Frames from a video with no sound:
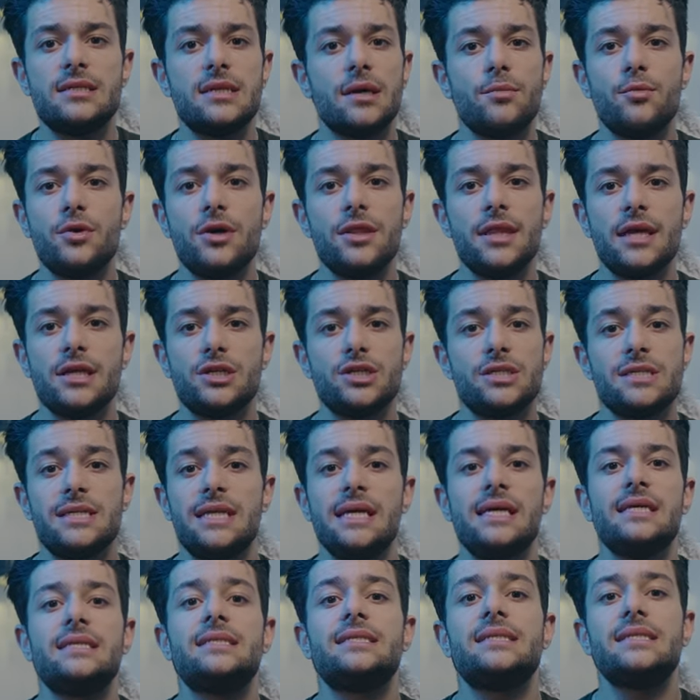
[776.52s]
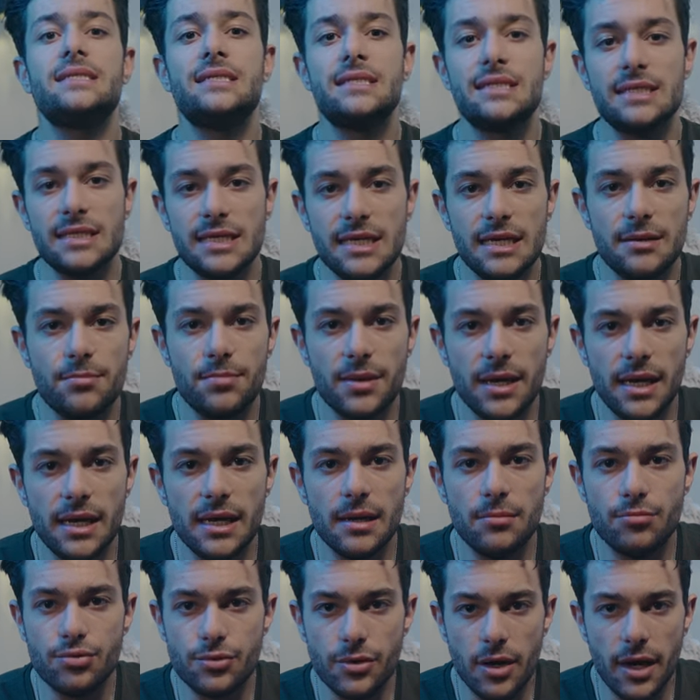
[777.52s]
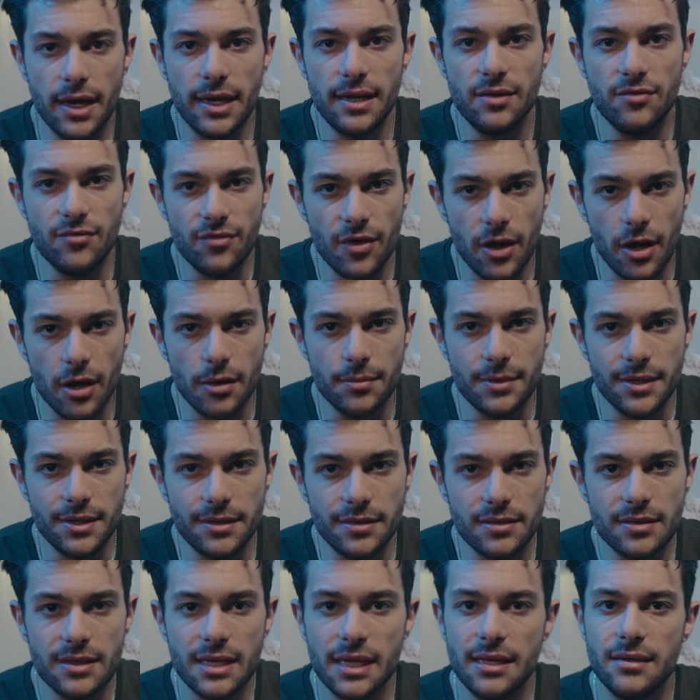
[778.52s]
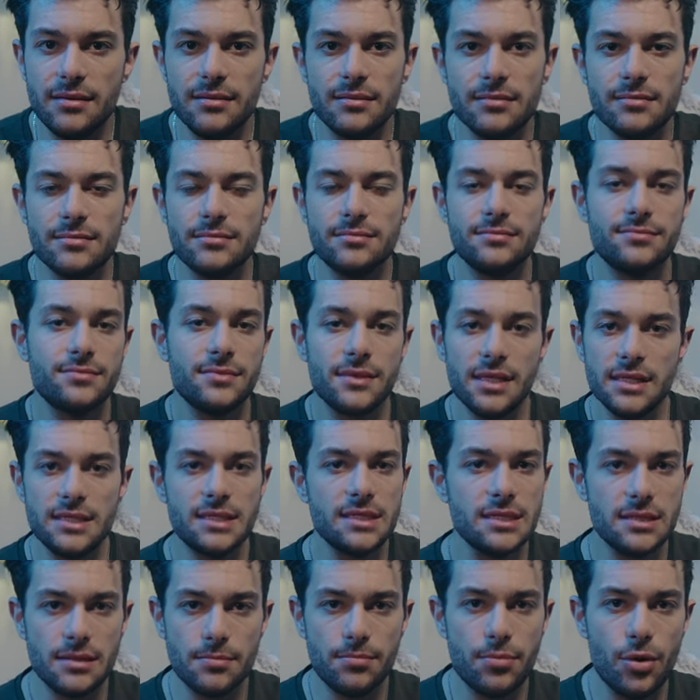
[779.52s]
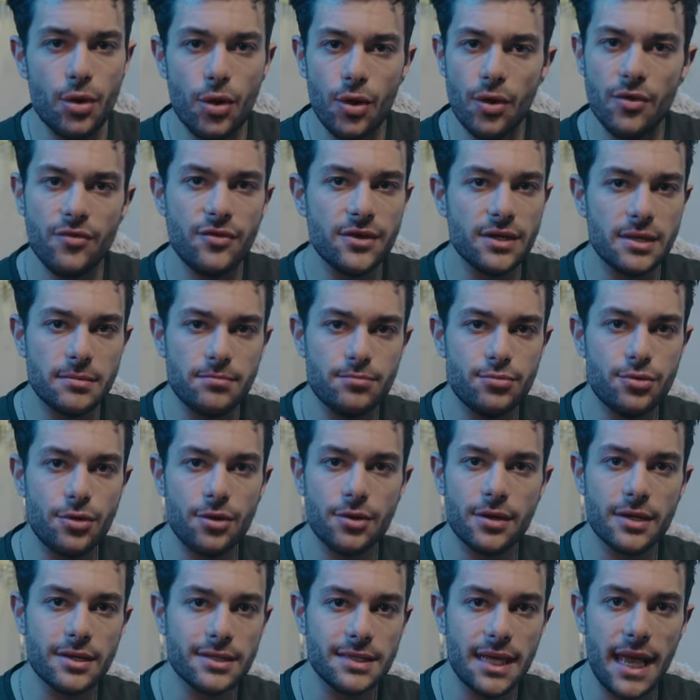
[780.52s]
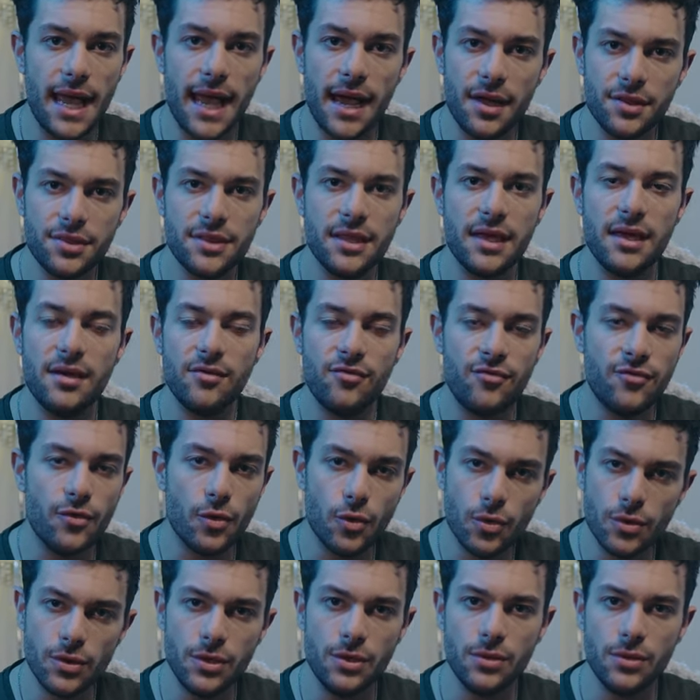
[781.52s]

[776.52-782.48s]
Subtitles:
someone that just needs to sleep in a bright environment, then this is the perfect product out there for